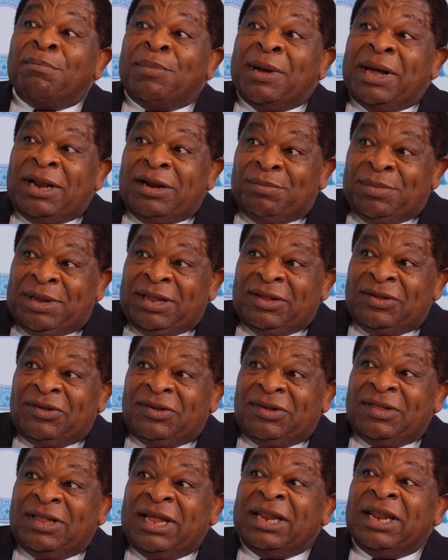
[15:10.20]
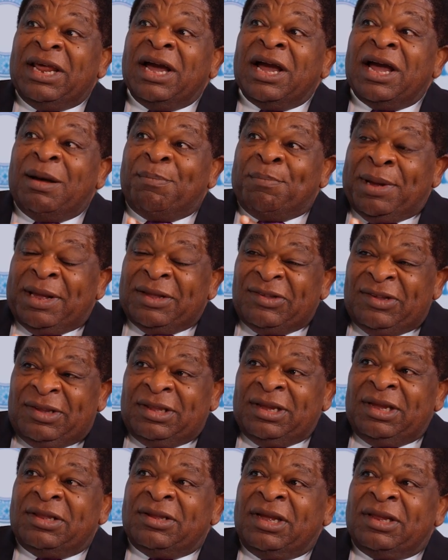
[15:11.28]
parliaments that are
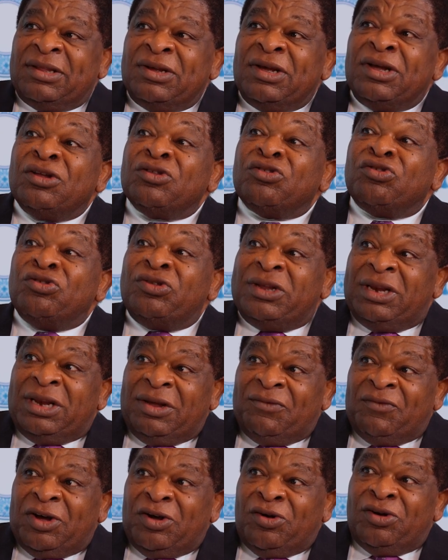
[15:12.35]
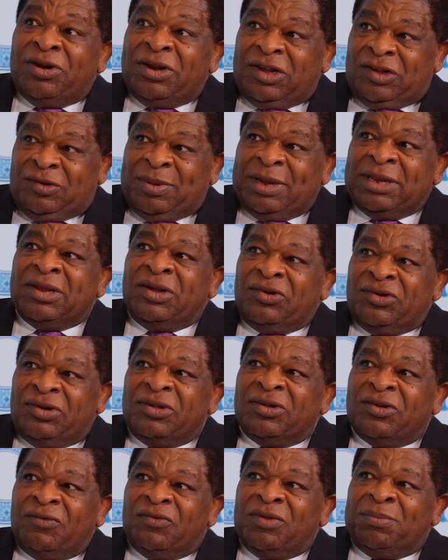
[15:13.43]
capacitated to deliver on the
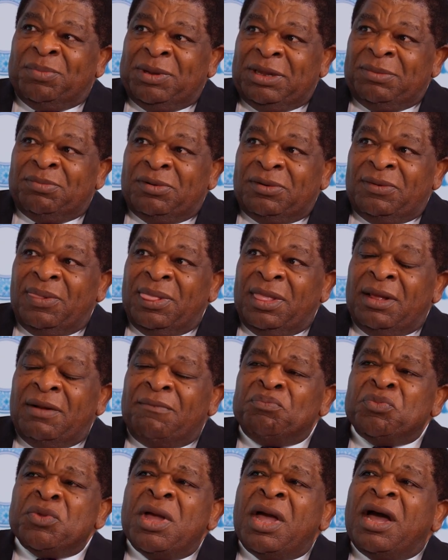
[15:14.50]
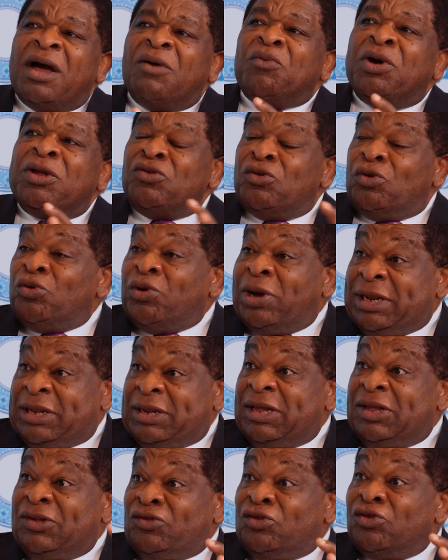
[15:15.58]
expectations of the people. And when you look
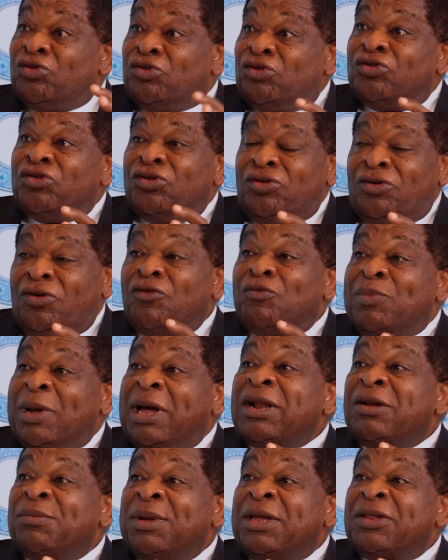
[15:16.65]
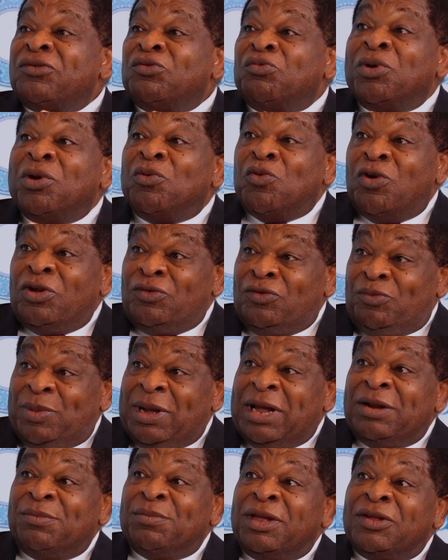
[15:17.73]
at the institution of parliament, we want
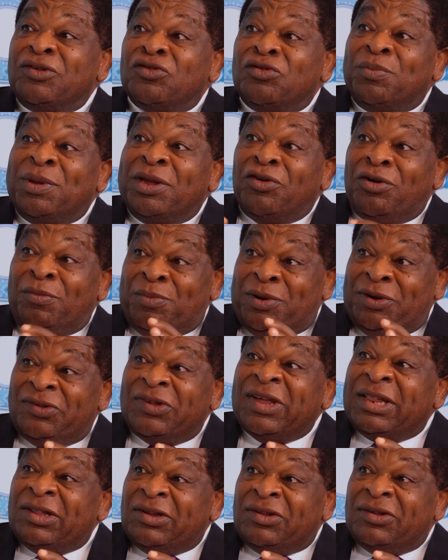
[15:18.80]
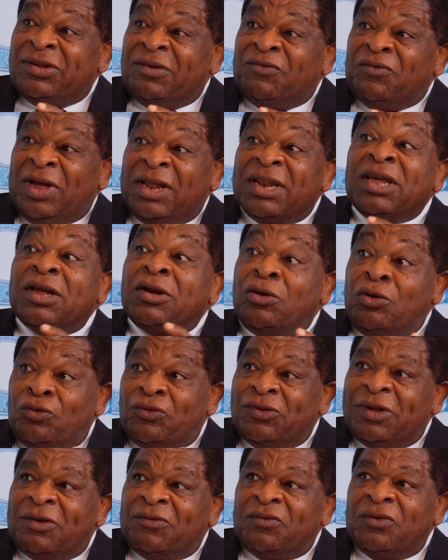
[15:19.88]
parliaments to be representative and
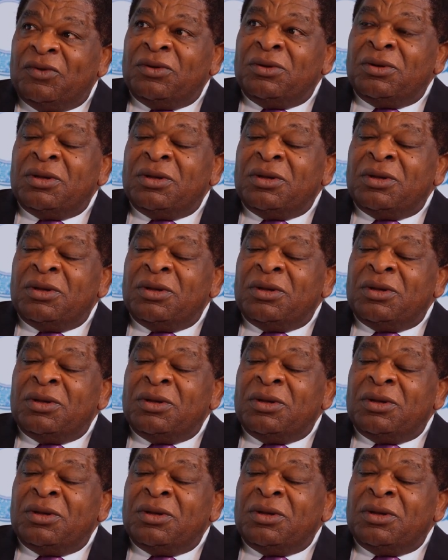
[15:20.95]
inclusive.